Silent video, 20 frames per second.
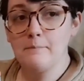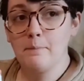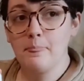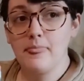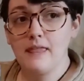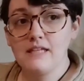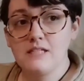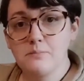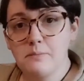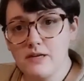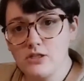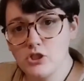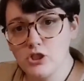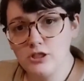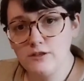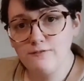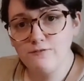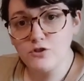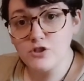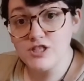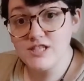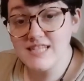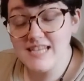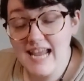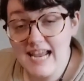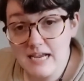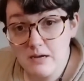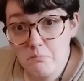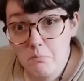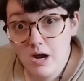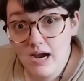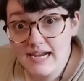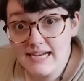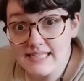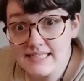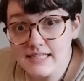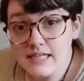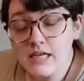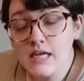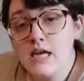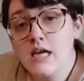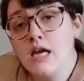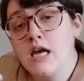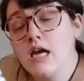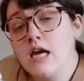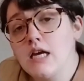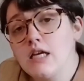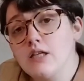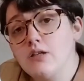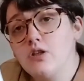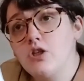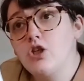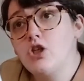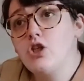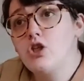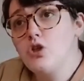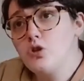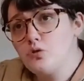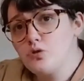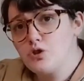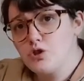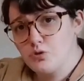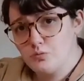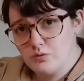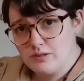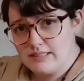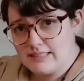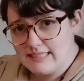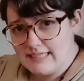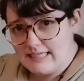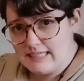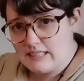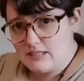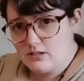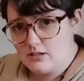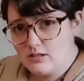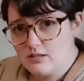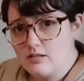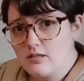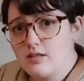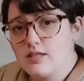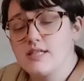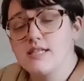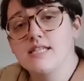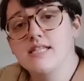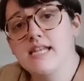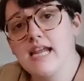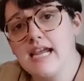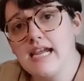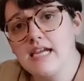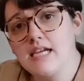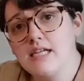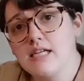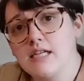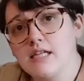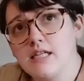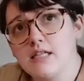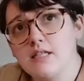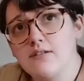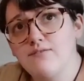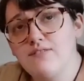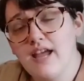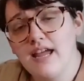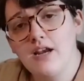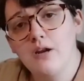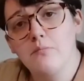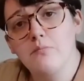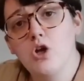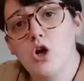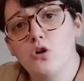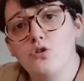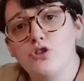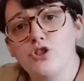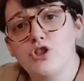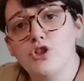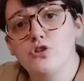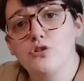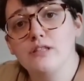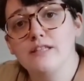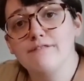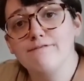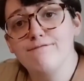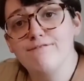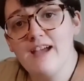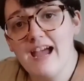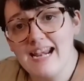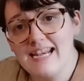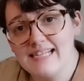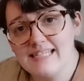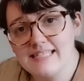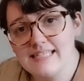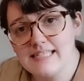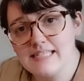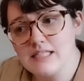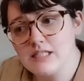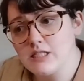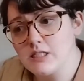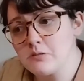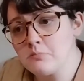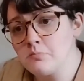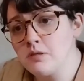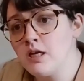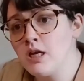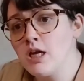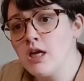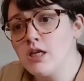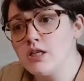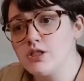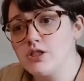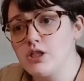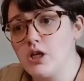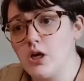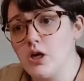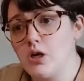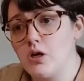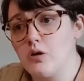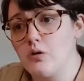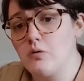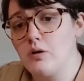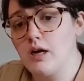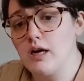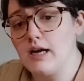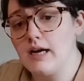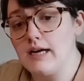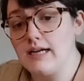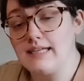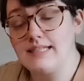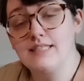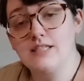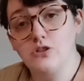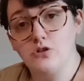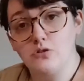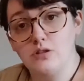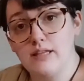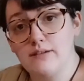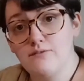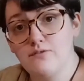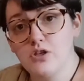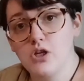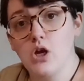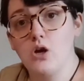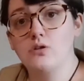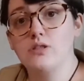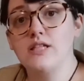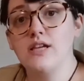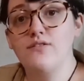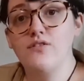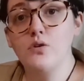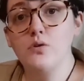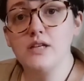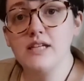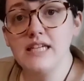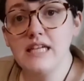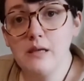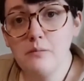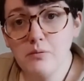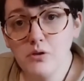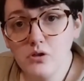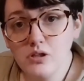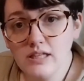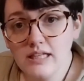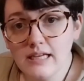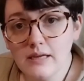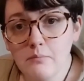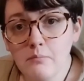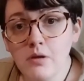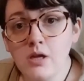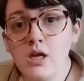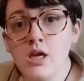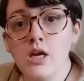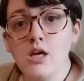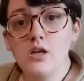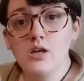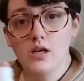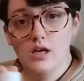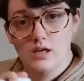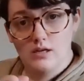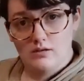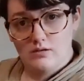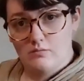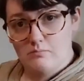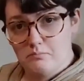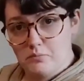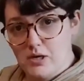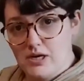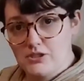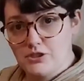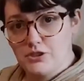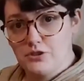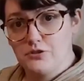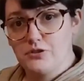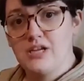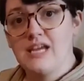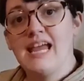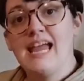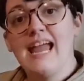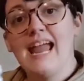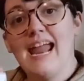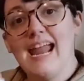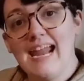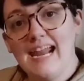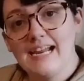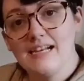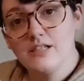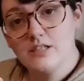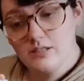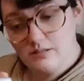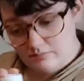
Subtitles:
especially for snake bite. Usually, the snake venom goes into your lymphatic system, so it's in your lymph nodes. If you can keep your limb pressured and